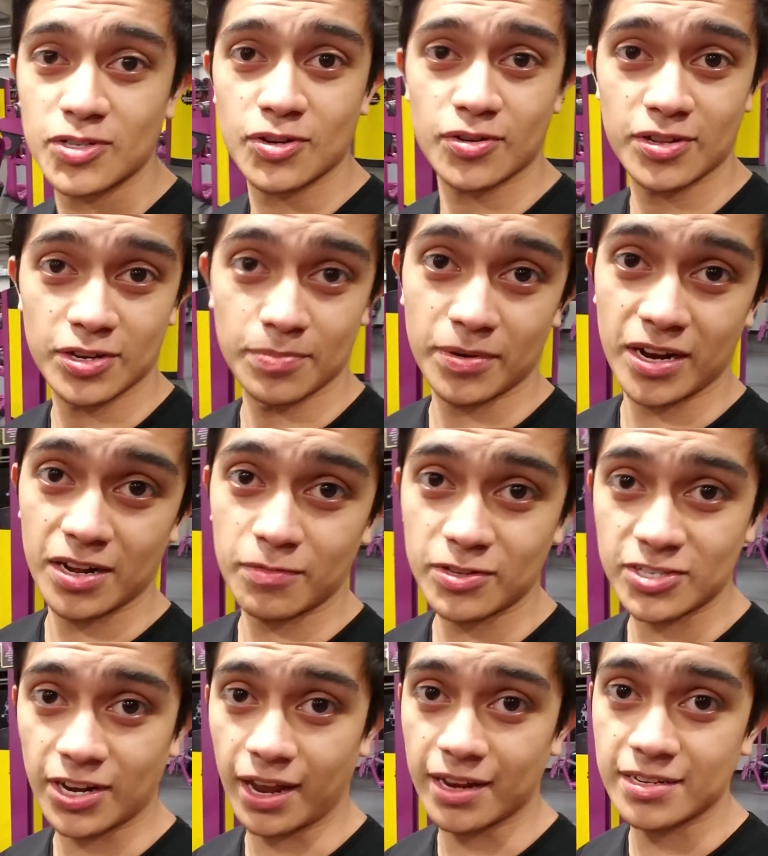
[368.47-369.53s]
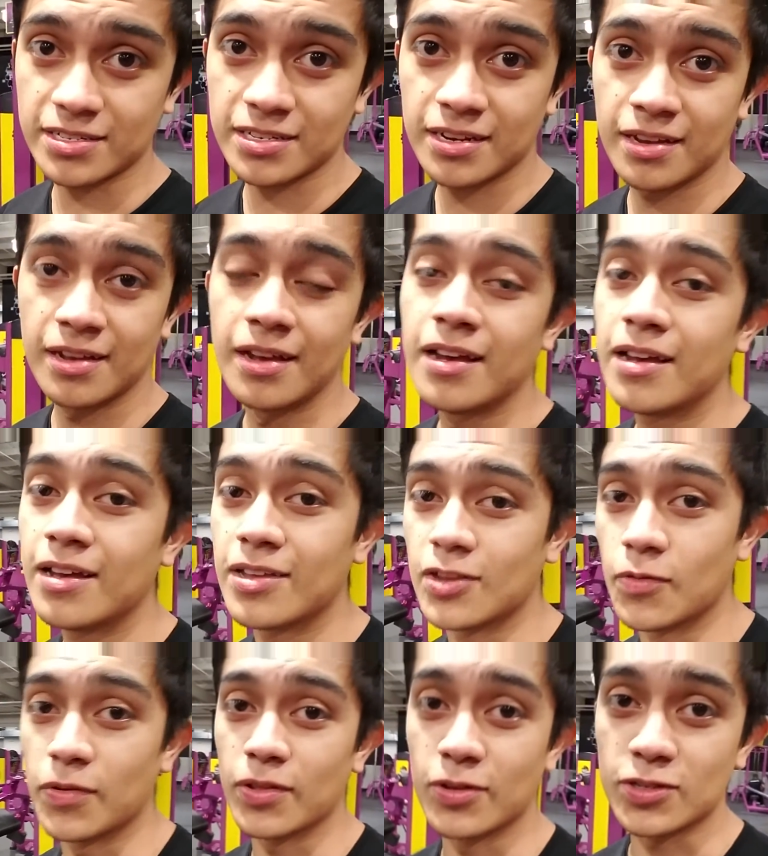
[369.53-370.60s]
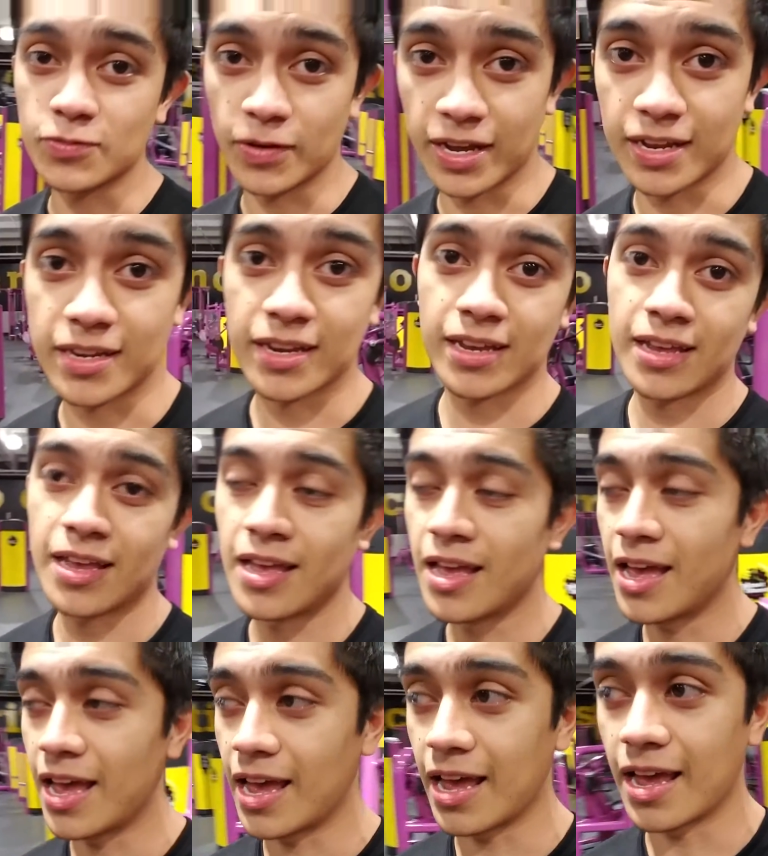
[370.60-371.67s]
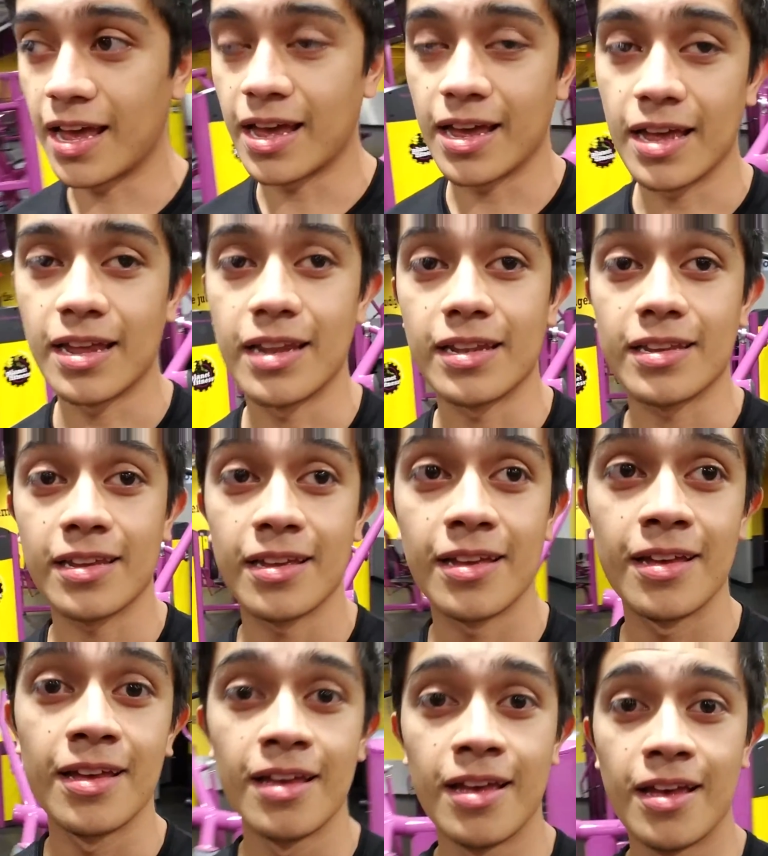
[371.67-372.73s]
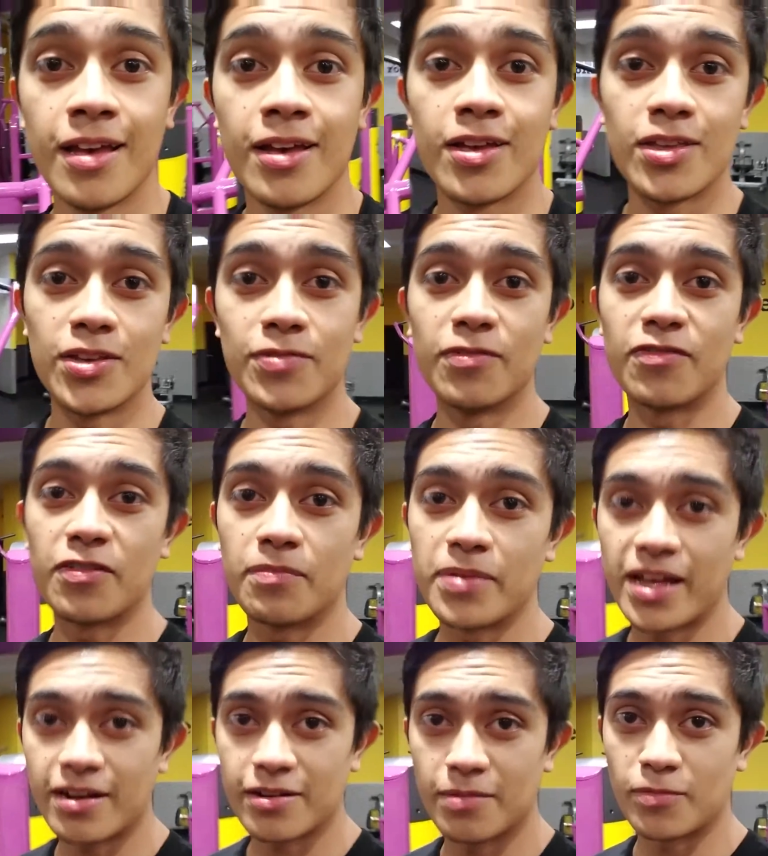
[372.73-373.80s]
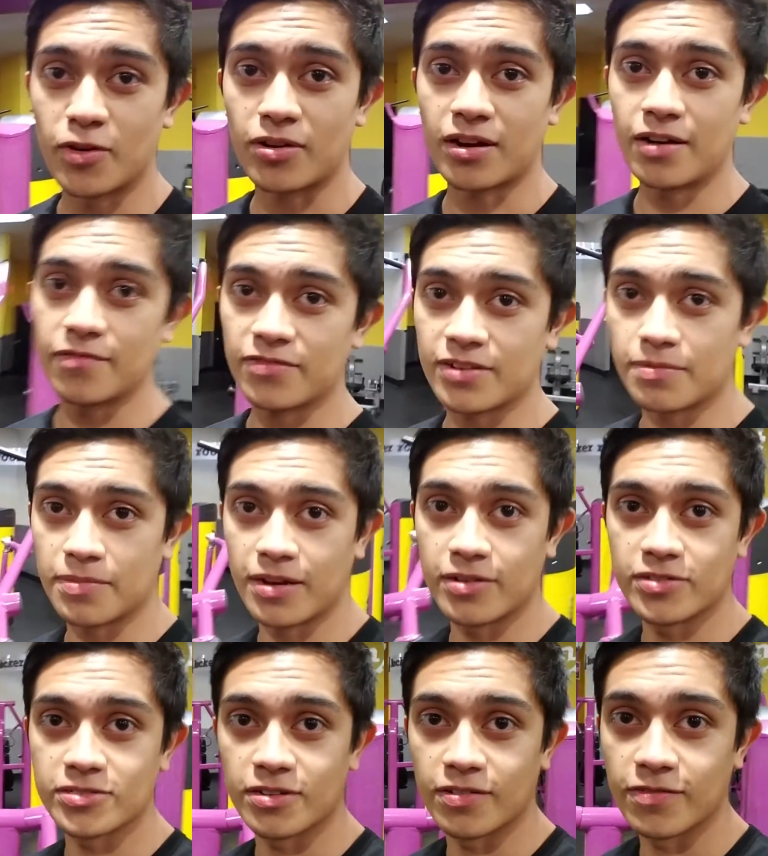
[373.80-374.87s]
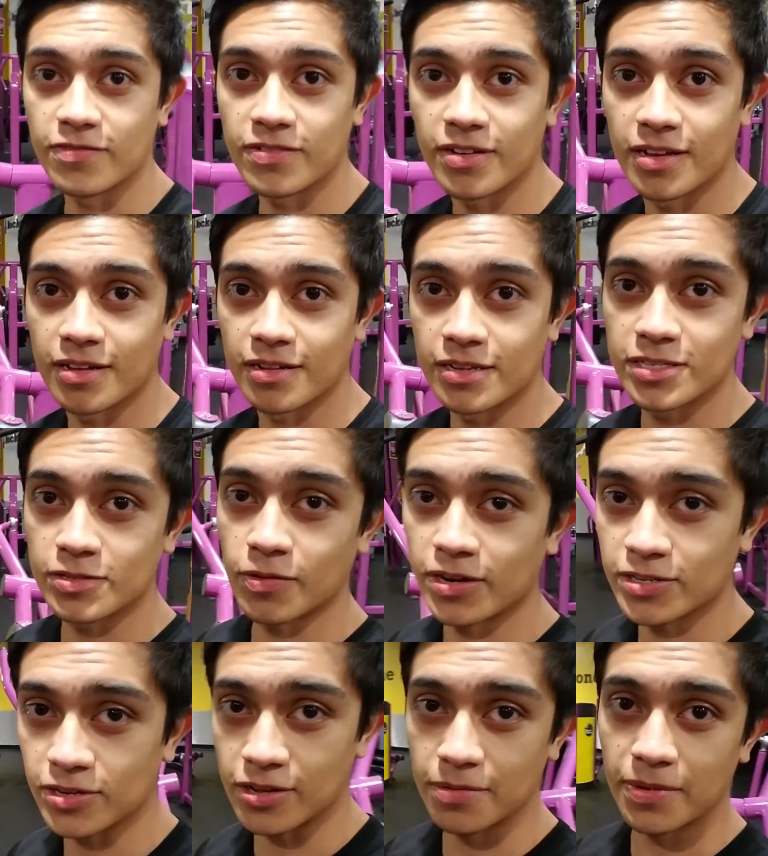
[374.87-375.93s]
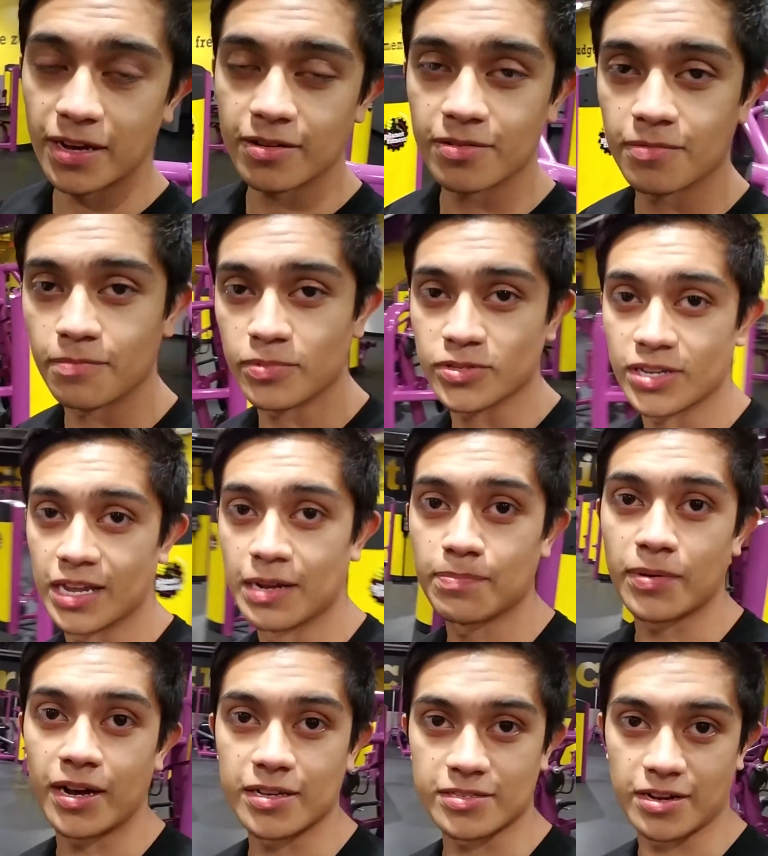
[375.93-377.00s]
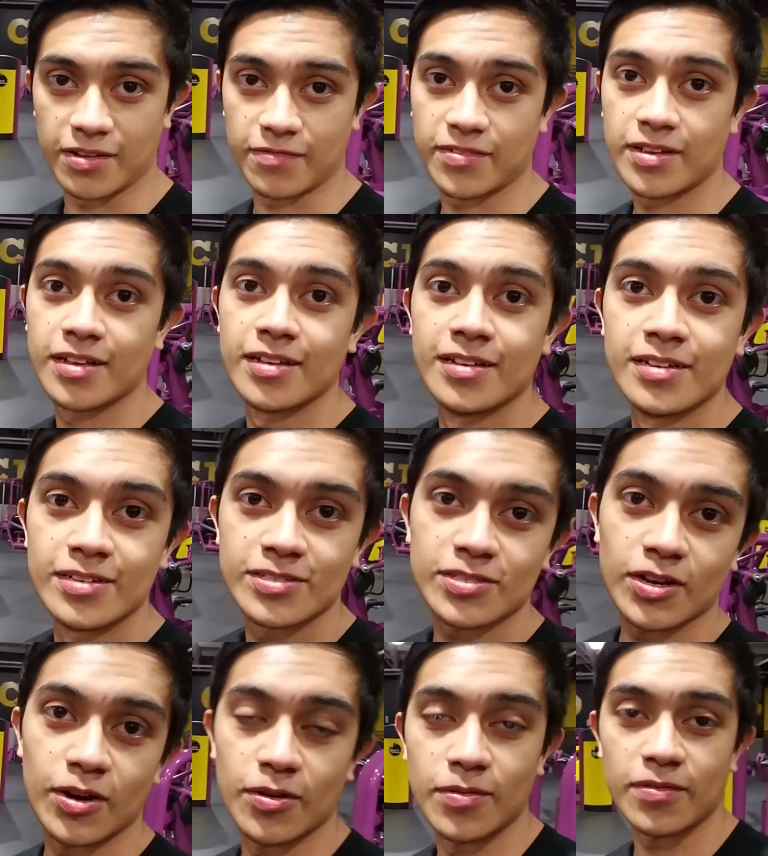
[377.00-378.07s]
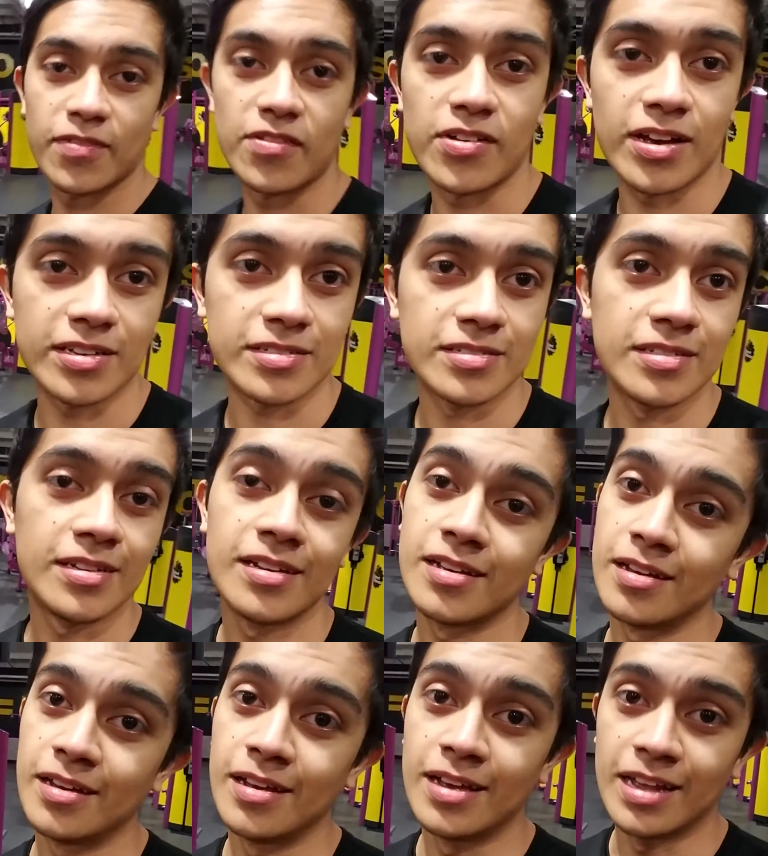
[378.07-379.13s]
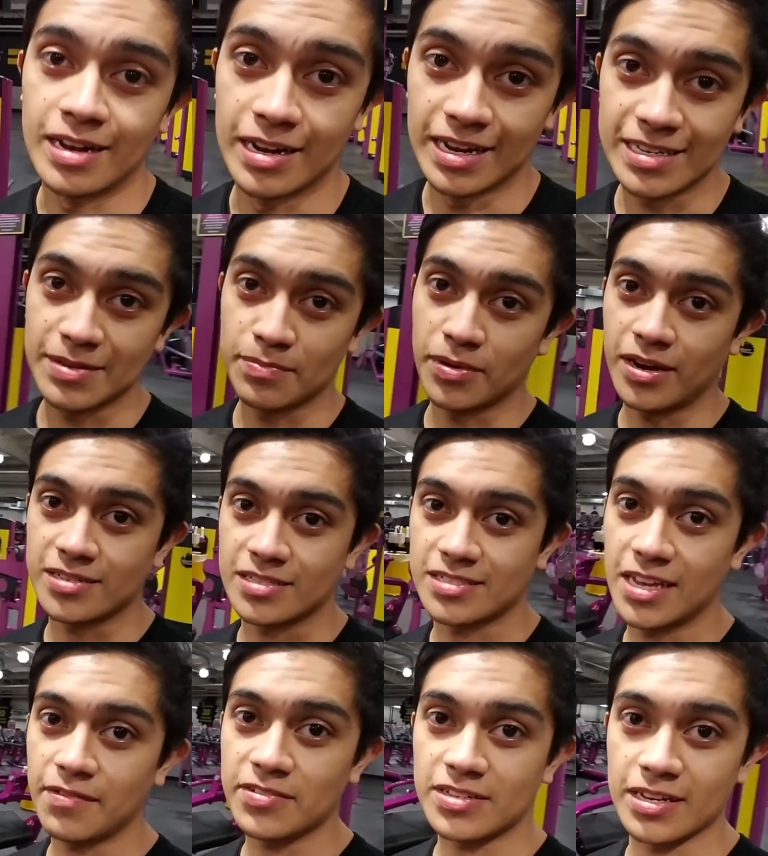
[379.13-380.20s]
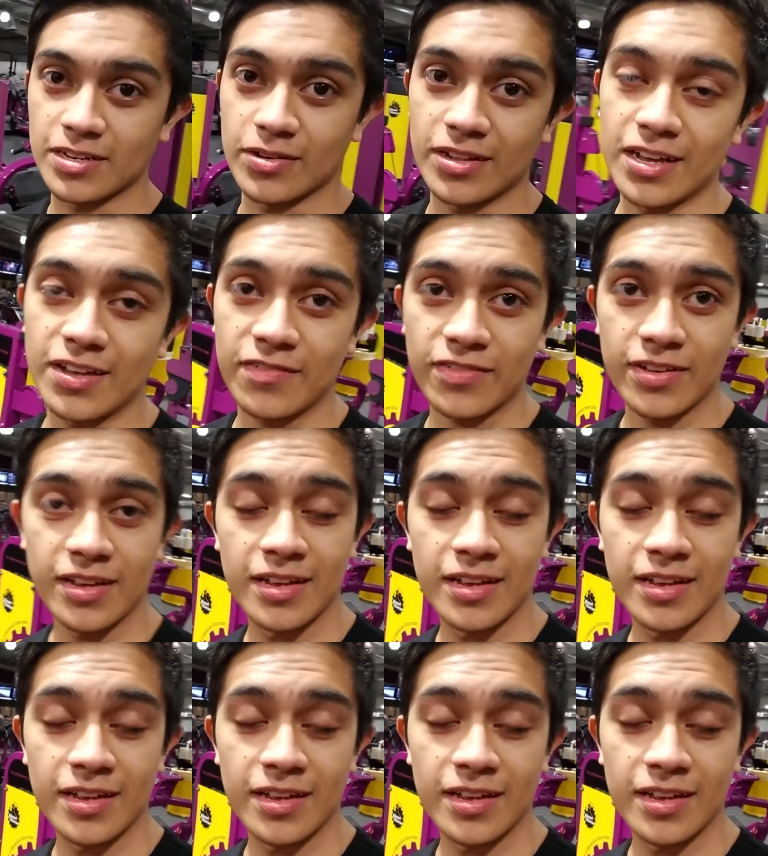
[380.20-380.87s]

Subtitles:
surely your body will change. You will lose weight, and you will feel better and more confident about yourself. And this is what it's all about, staying positive. So if you guys need some positivity in your life,